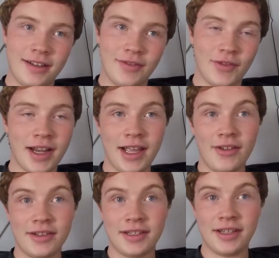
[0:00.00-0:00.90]
Right now
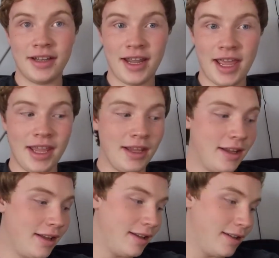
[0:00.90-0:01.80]
it is Sunday.
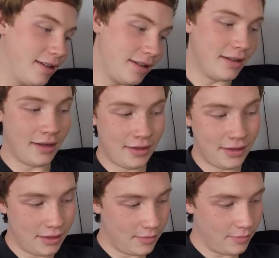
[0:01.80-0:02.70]

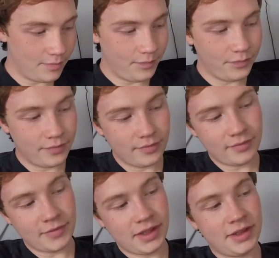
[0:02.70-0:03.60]
Um,
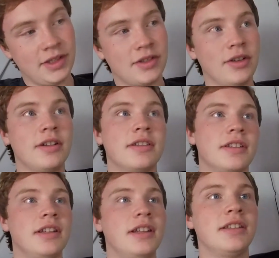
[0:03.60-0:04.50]
it's a certain
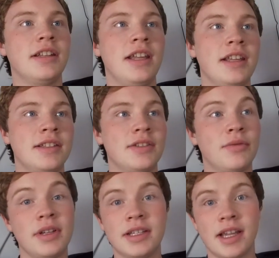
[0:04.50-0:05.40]
Sunday. Today is the
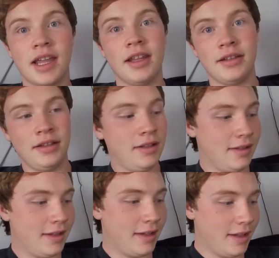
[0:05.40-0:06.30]
22nd
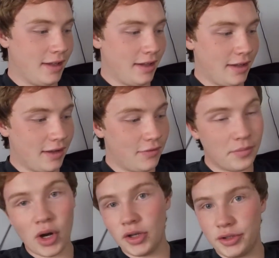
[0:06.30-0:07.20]
of
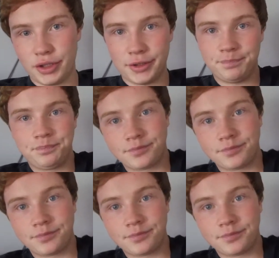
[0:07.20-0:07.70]
March.